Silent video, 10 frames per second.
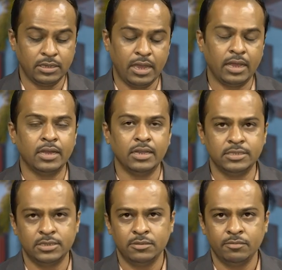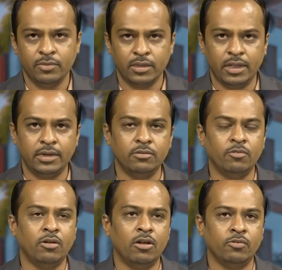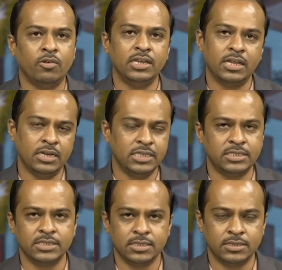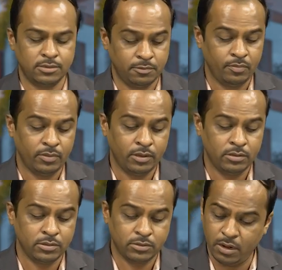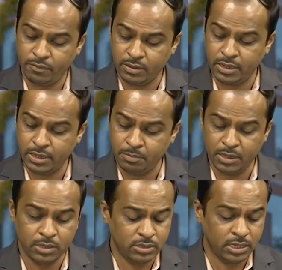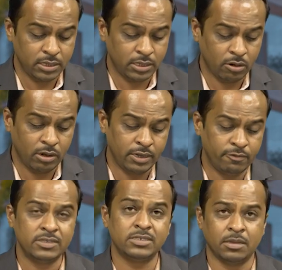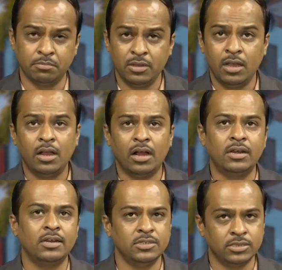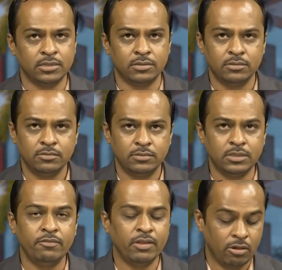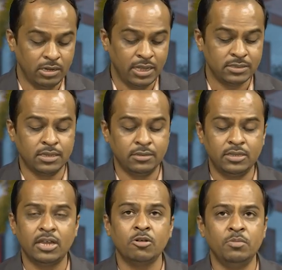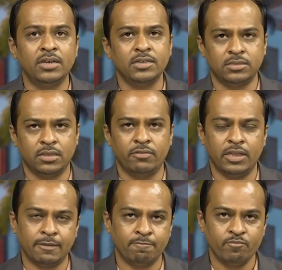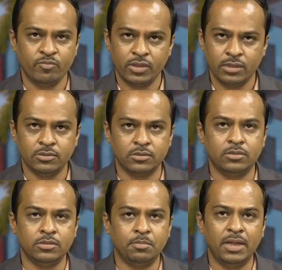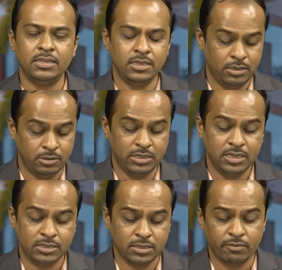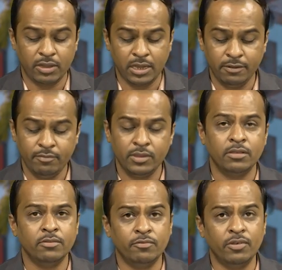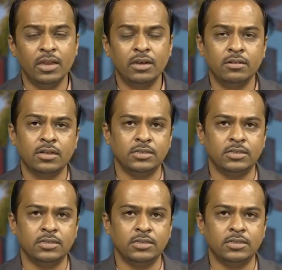angles and vertical distances. So after that, by using a theodolite with some alteration, that we call it as an tachometric surveying. In this surveying, we are